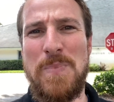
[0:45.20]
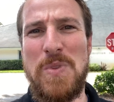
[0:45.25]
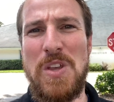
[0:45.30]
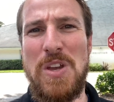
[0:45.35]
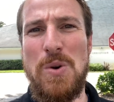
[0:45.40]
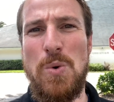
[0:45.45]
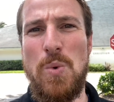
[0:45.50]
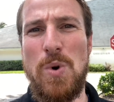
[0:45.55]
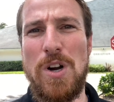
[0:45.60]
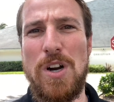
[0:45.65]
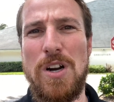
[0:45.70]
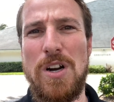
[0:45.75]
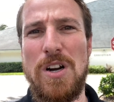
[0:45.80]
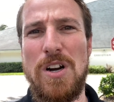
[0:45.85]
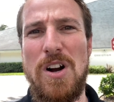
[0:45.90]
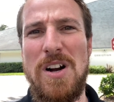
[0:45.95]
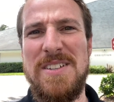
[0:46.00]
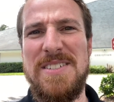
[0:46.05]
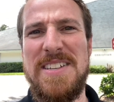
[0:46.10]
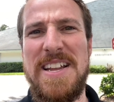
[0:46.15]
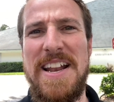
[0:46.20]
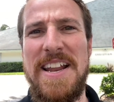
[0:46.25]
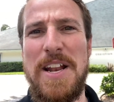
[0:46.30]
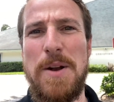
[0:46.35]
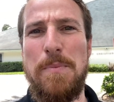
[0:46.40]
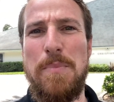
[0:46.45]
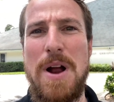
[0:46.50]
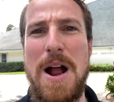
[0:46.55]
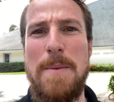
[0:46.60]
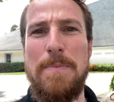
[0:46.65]
we're on site at
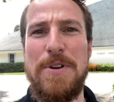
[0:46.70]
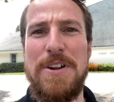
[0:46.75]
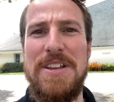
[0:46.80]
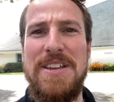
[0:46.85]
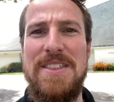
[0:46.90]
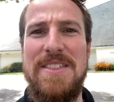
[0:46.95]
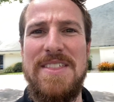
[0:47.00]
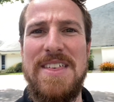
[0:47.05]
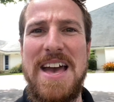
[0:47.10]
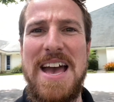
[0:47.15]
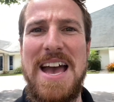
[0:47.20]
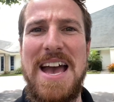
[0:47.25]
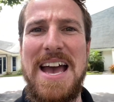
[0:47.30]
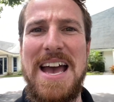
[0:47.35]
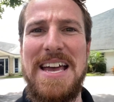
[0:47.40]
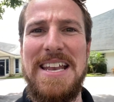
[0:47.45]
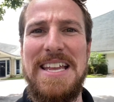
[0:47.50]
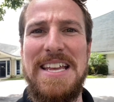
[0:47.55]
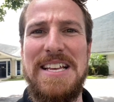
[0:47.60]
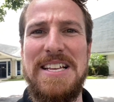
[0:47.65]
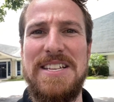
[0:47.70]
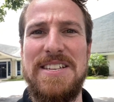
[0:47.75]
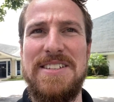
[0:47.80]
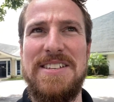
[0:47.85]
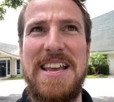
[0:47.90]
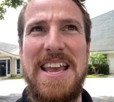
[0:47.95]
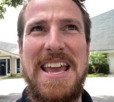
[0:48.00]
a property that is